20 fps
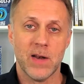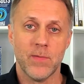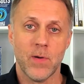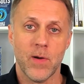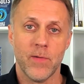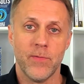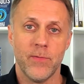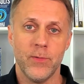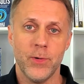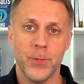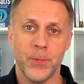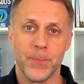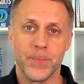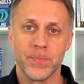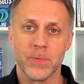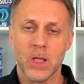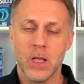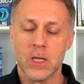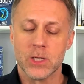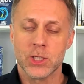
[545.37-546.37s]
of our food.
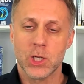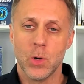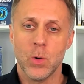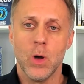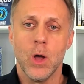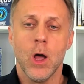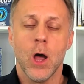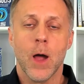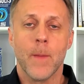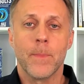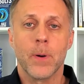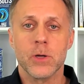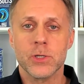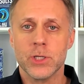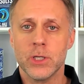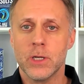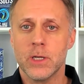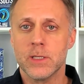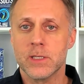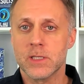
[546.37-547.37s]
So a
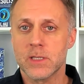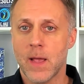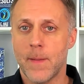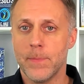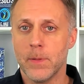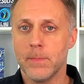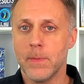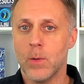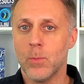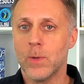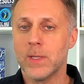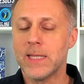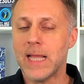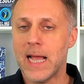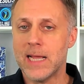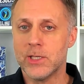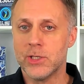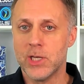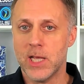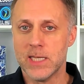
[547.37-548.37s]
person could supplement with
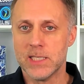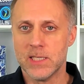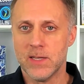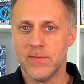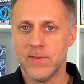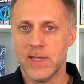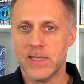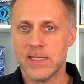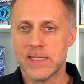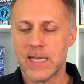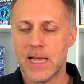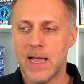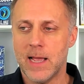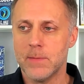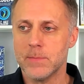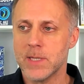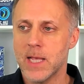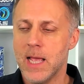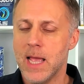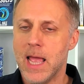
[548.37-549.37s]
digestive
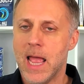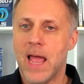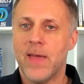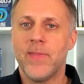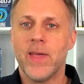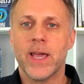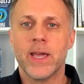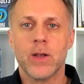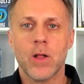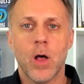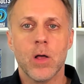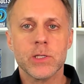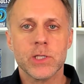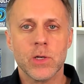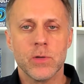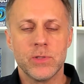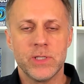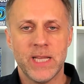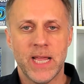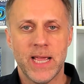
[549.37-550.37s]
enzymes and they could
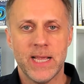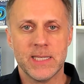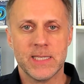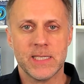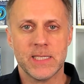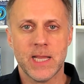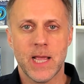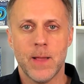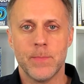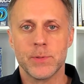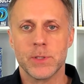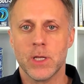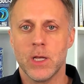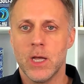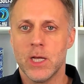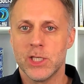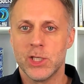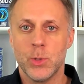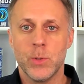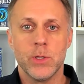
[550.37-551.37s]
also take steps
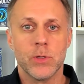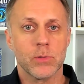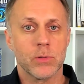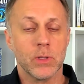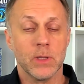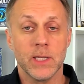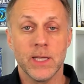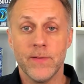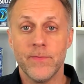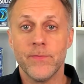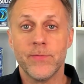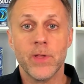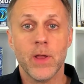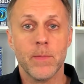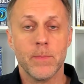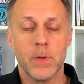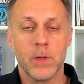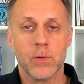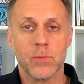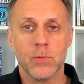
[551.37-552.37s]
to either lift their
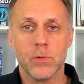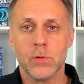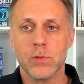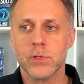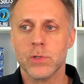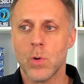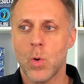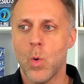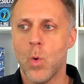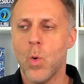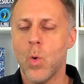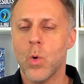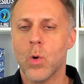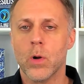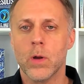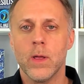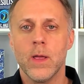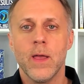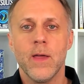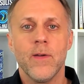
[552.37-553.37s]
minerals
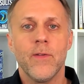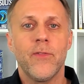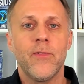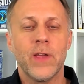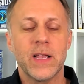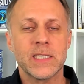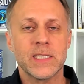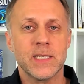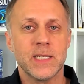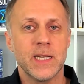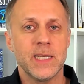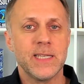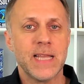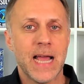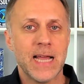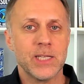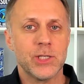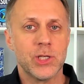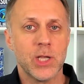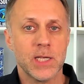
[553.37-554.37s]
or fix any
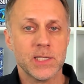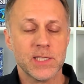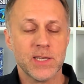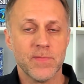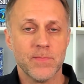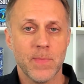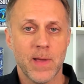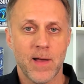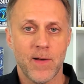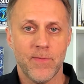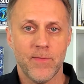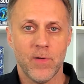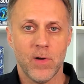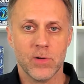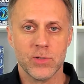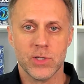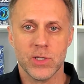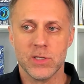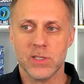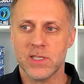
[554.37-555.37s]
digestive
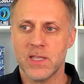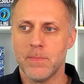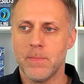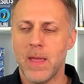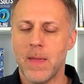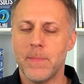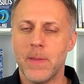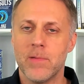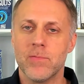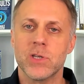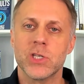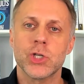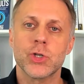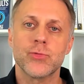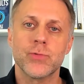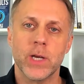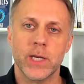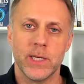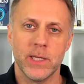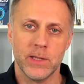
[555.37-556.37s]
malfunctions that may be
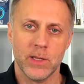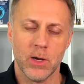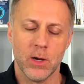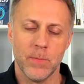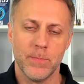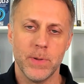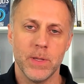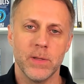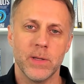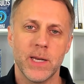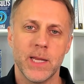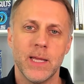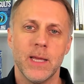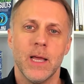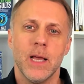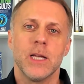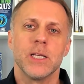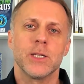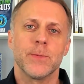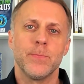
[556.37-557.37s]
restricting their ability
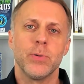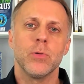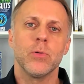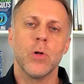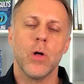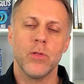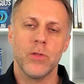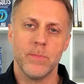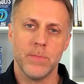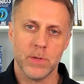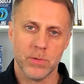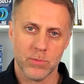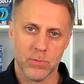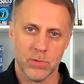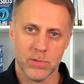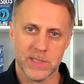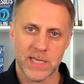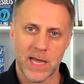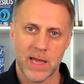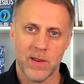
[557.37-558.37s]
to pull all the
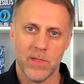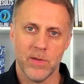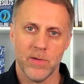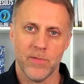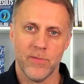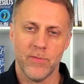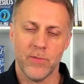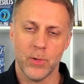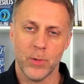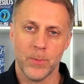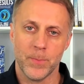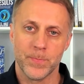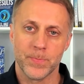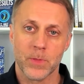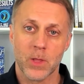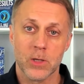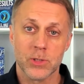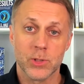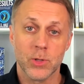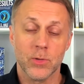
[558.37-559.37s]
minerals out of their food.
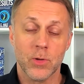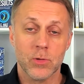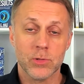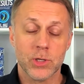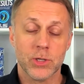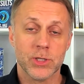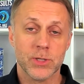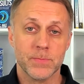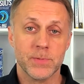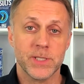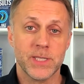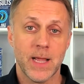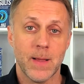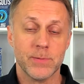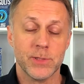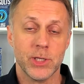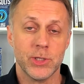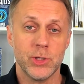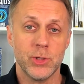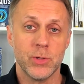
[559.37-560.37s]
So those are some
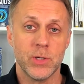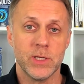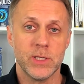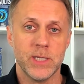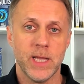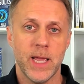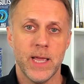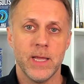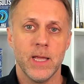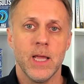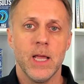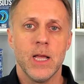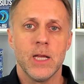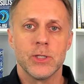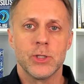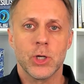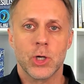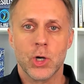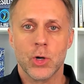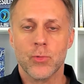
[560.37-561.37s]
steps that you can take
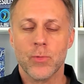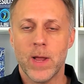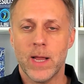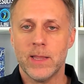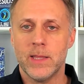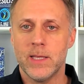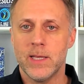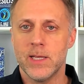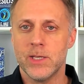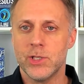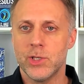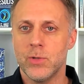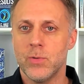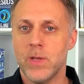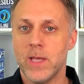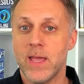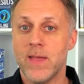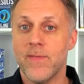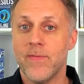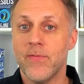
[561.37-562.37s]
to correct the issue
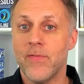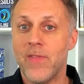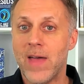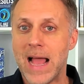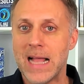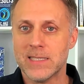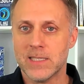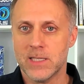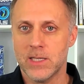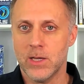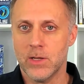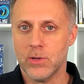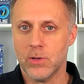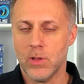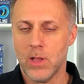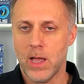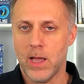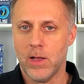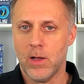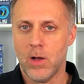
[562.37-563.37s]
if that's the
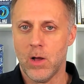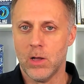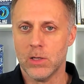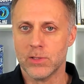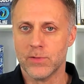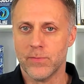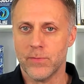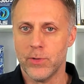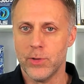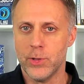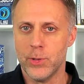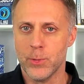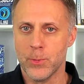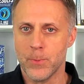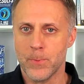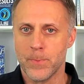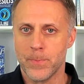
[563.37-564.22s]
underlying cause for you.